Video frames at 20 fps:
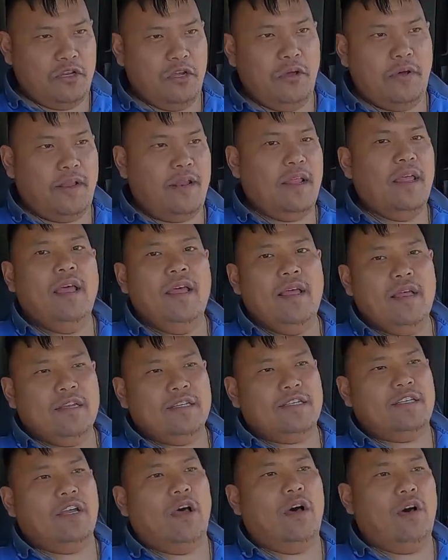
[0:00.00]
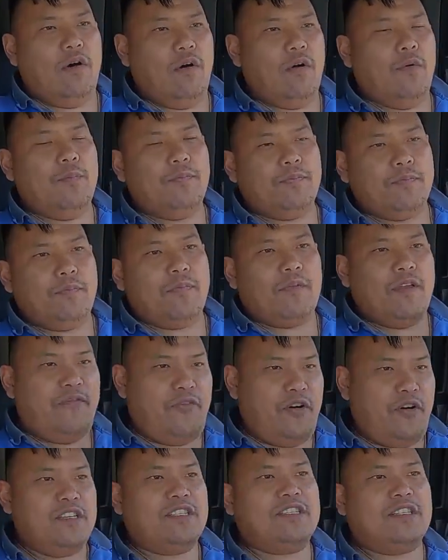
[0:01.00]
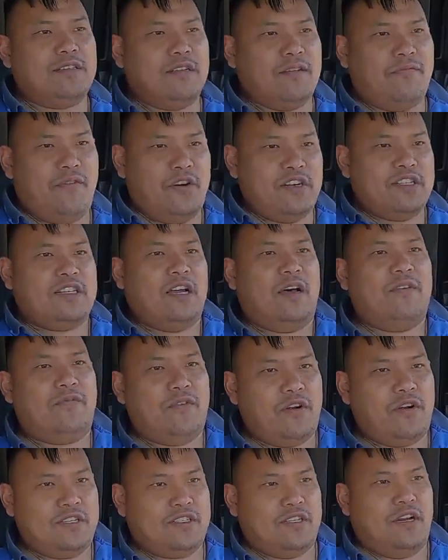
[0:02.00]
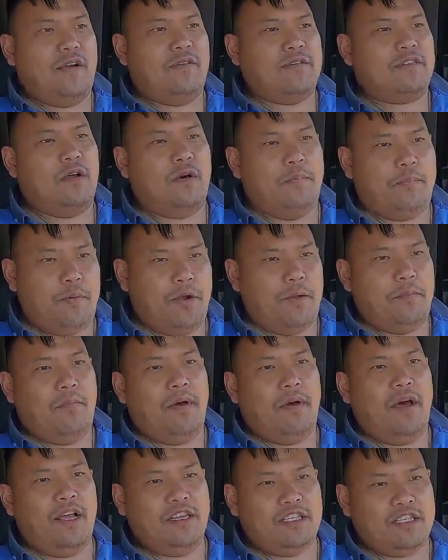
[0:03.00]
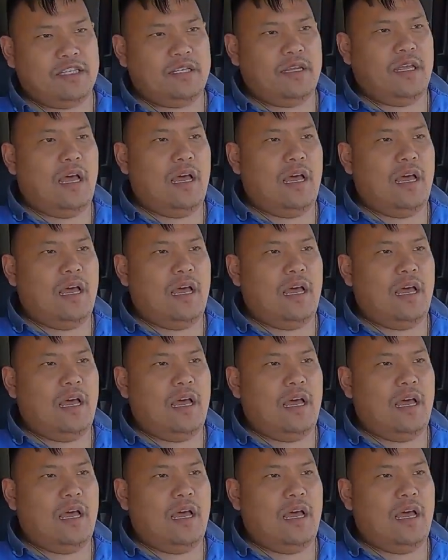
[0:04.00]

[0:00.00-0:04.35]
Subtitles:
to do it. So first come, first serve. So pretty much